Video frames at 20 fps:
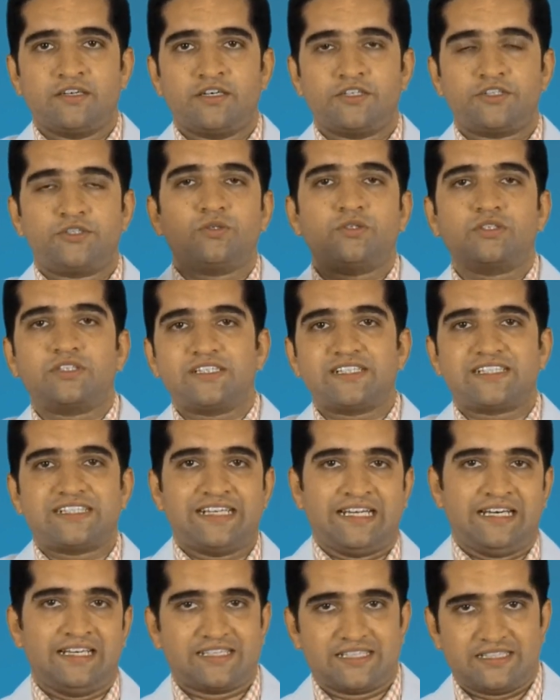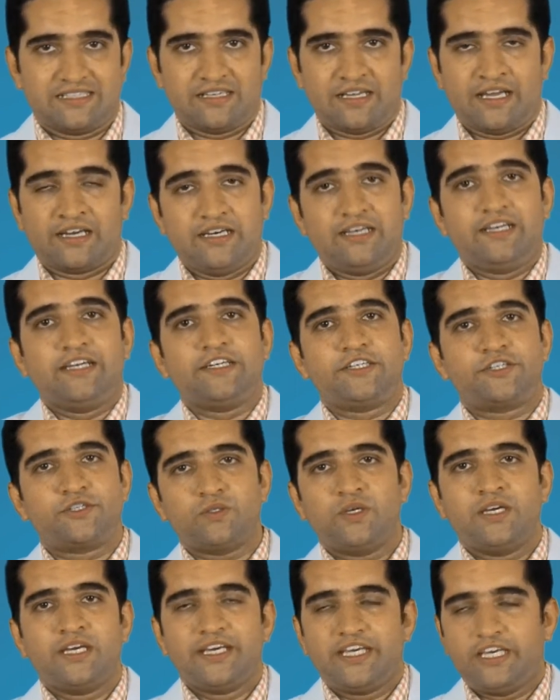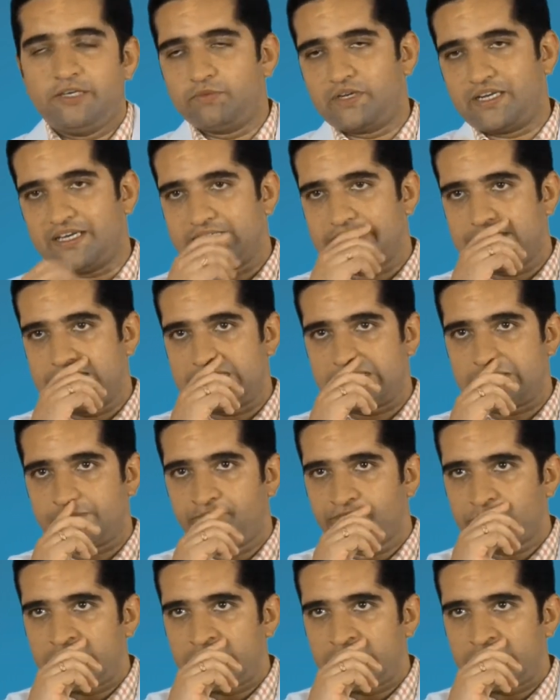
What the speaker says: donor cells and lead to hemolysis.